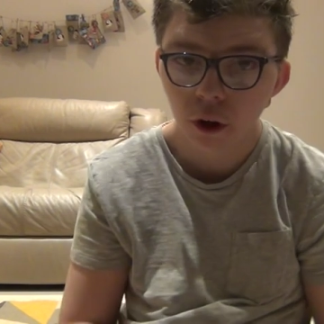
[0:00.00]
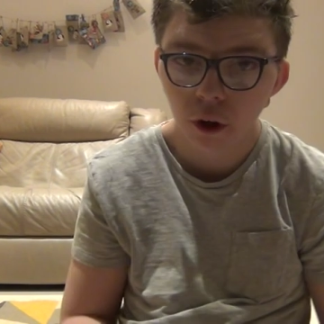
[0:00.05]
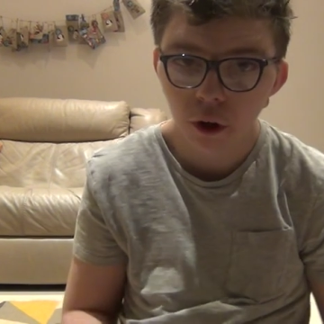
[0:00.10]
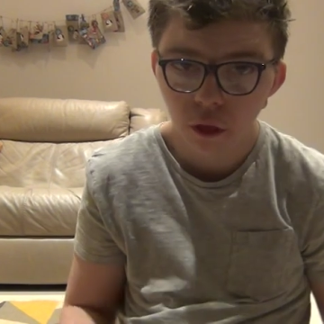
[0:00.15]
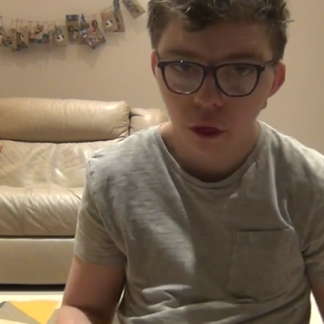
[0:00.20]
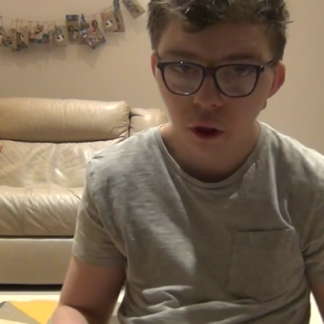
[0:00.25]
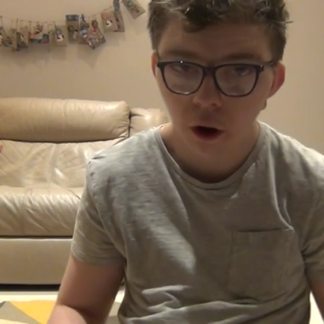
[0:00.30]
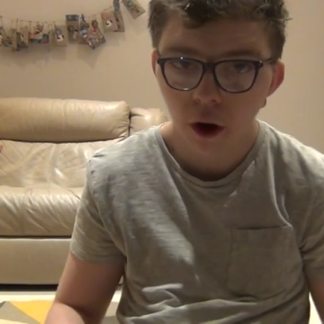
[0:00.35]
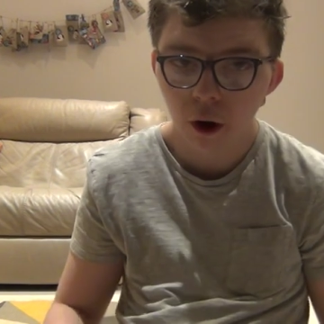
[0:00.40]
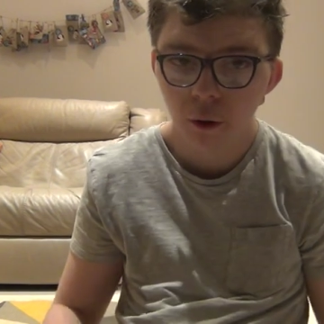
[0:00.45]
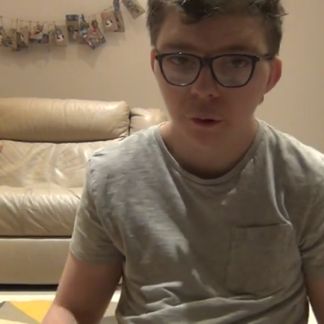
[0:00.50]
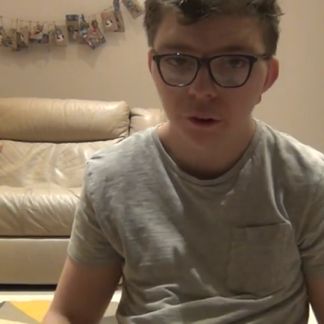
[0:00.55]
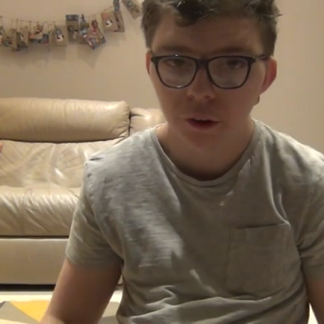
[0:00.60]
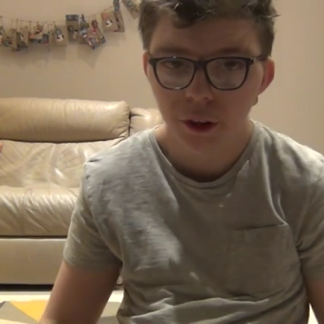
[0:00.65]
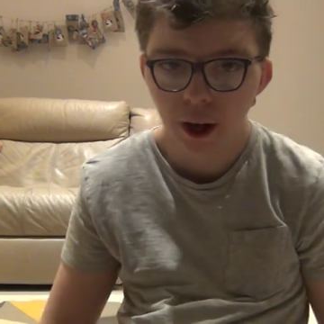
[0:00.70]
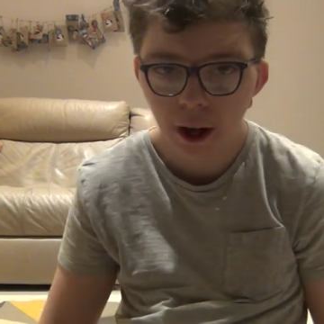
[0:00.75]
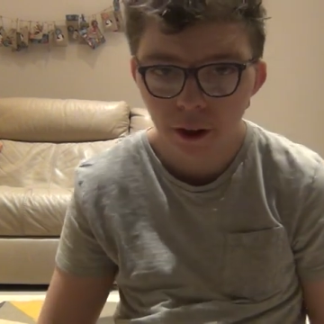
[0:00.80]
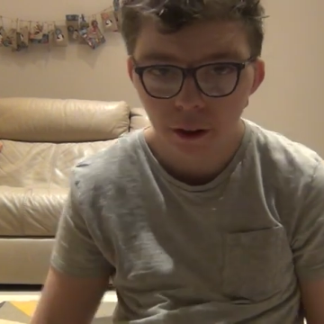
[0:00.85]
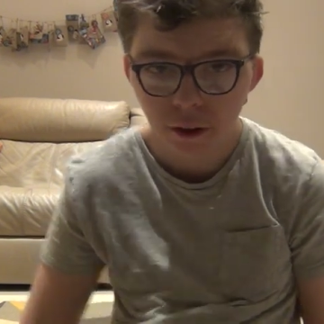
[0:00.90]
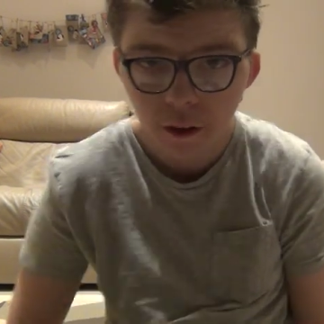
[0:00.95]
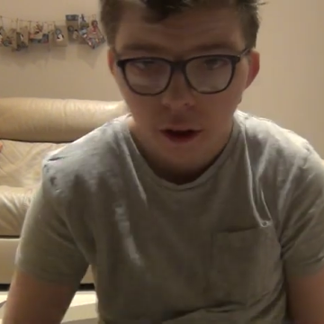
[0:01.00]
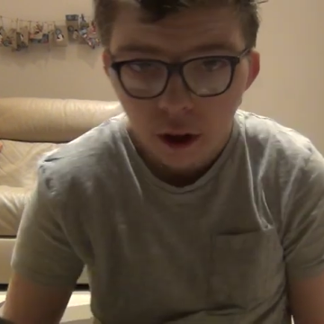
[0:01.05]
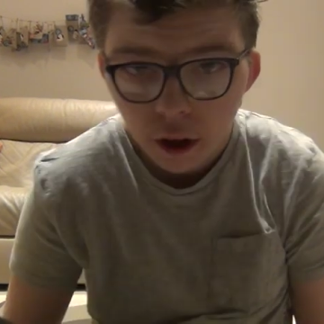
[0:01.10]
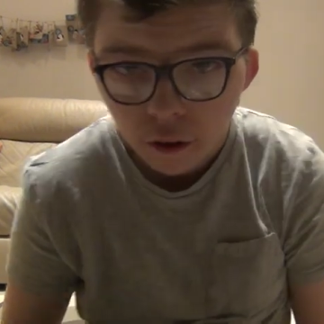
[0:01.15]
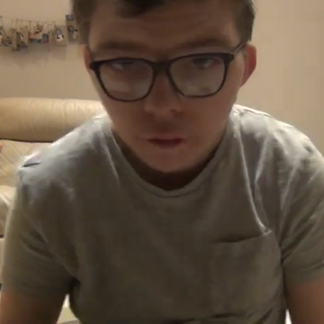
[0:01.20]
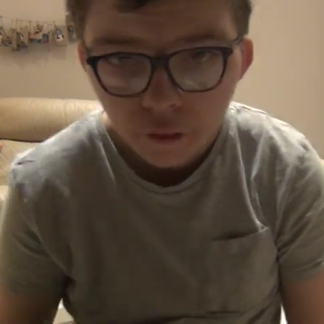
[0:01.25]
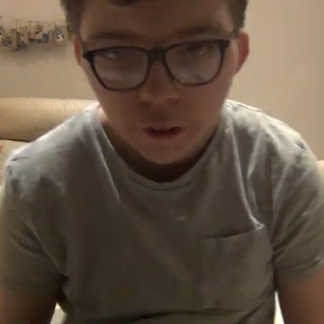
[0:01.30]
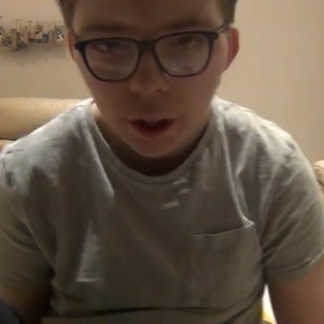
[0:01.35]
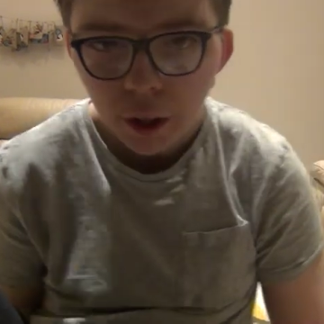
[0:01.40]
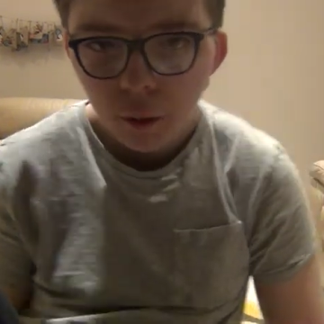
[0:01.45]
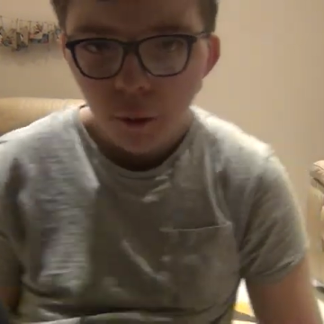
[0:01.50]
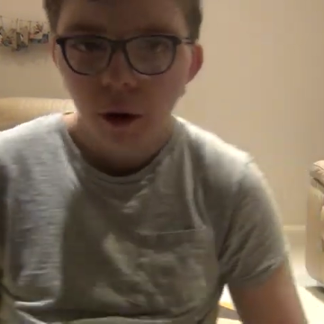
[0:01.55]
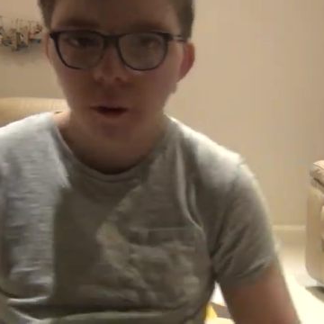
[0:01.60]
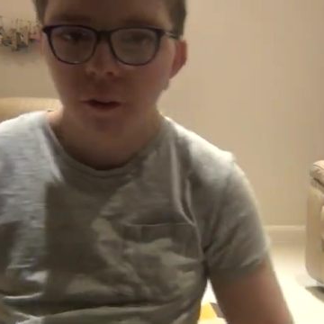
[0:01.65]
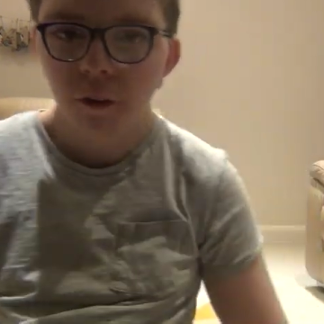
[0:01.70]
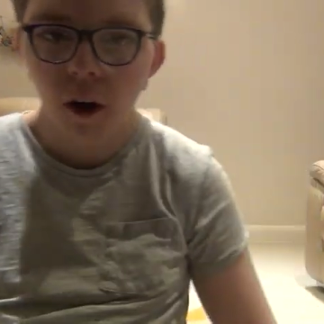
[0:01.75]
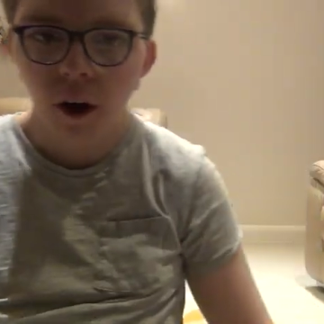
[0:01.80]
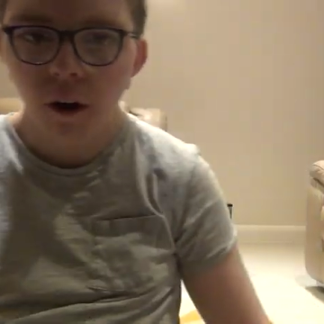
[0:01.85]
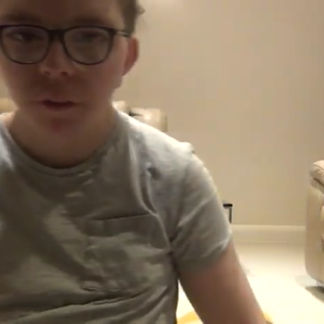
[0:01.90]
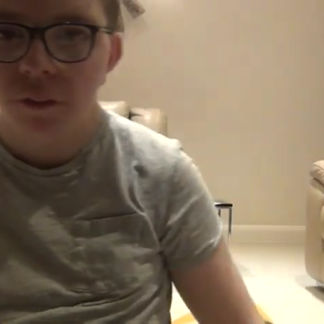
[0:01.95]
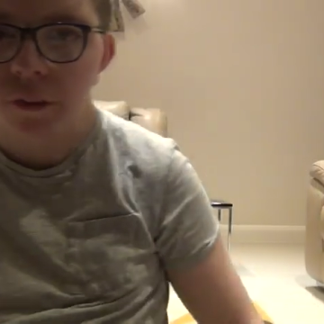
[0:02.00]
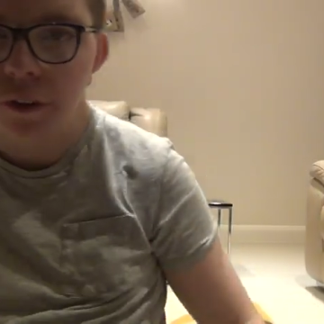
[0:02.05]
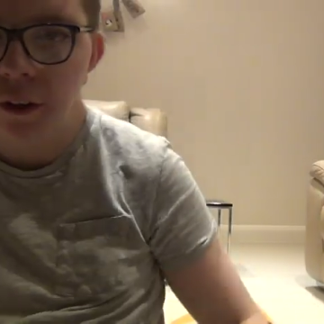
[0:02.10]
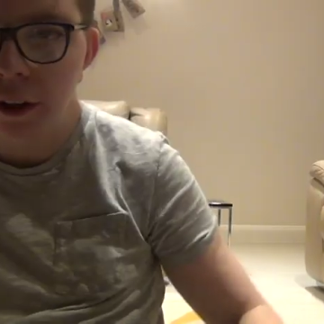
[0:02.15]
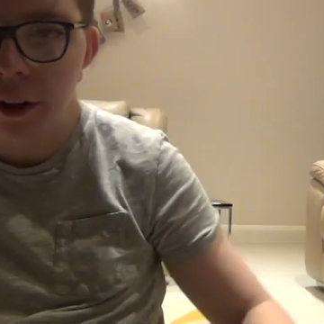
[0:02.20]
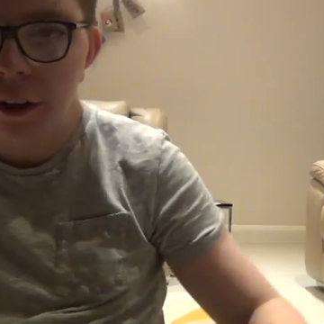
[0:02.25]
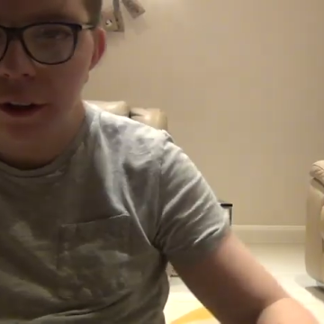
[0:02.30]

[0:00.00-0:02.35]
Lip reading: so I thought I'd start the video off on